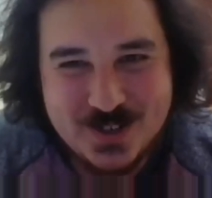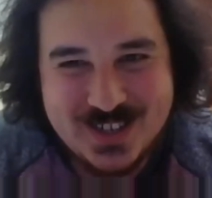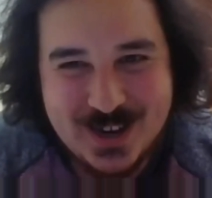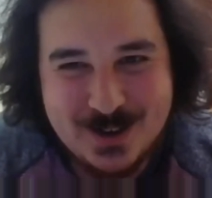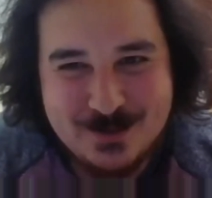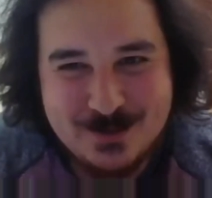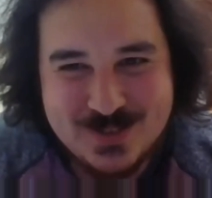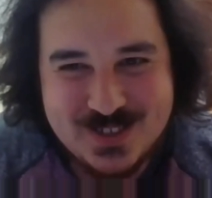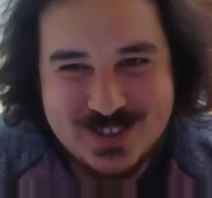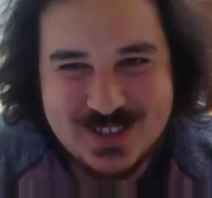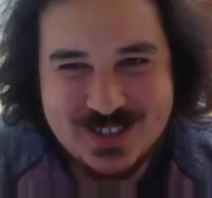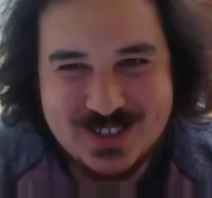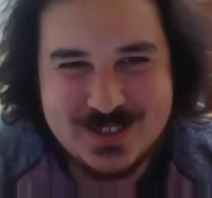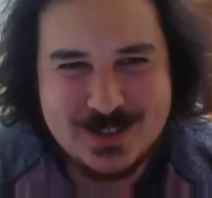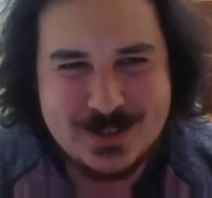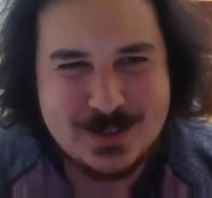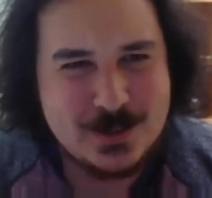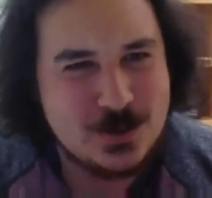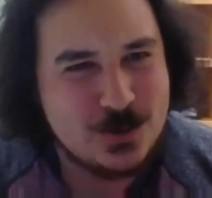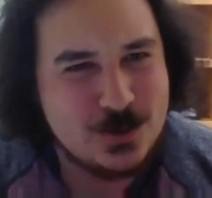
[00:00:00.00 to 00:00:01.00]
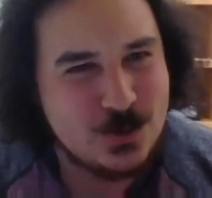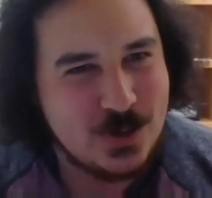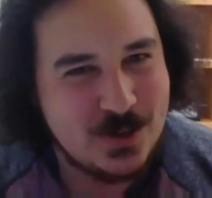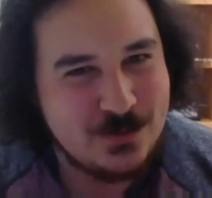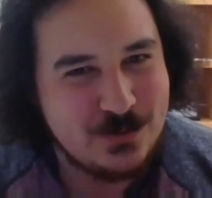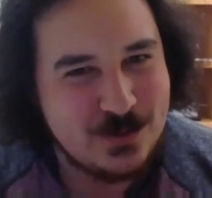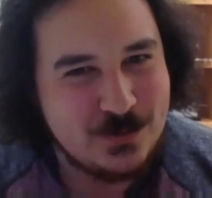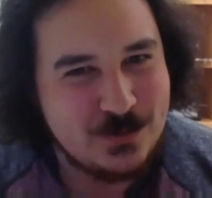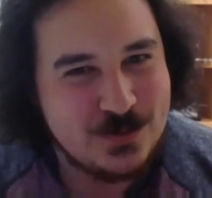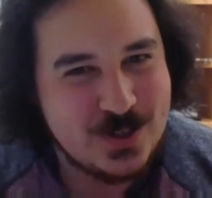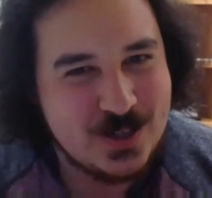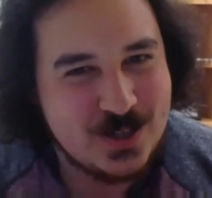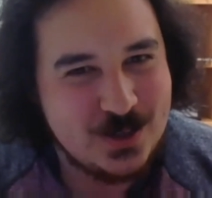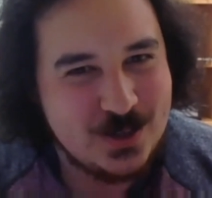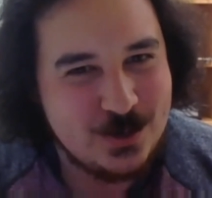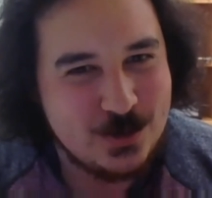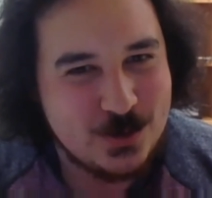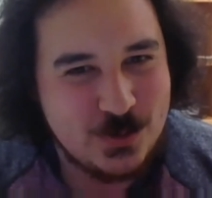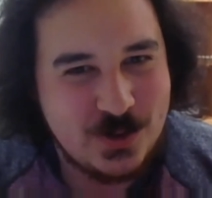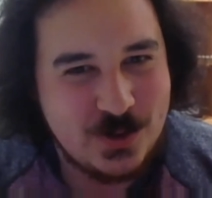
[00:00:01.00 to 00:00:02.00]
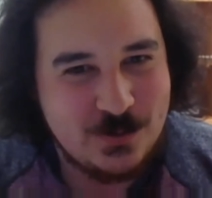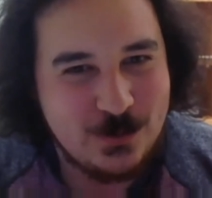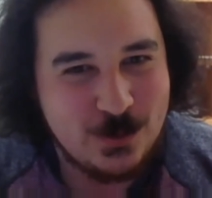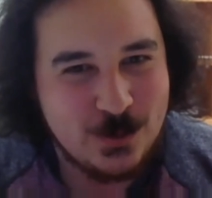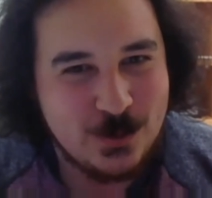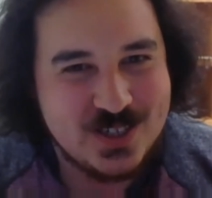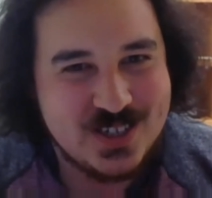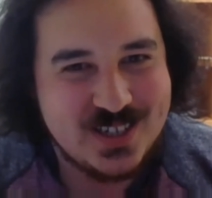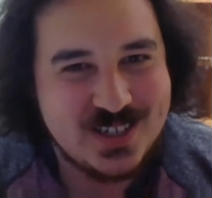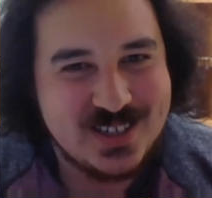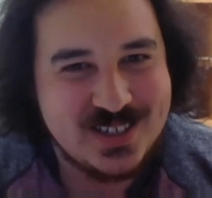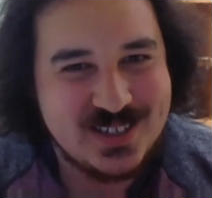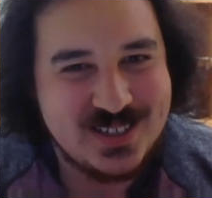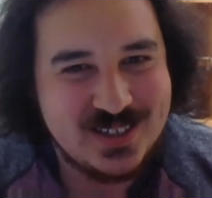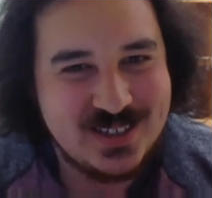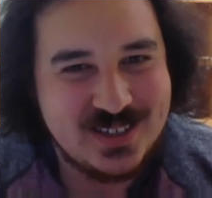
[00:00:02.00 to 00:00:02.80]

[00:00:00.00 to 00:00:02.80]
times since 2015 or 2014?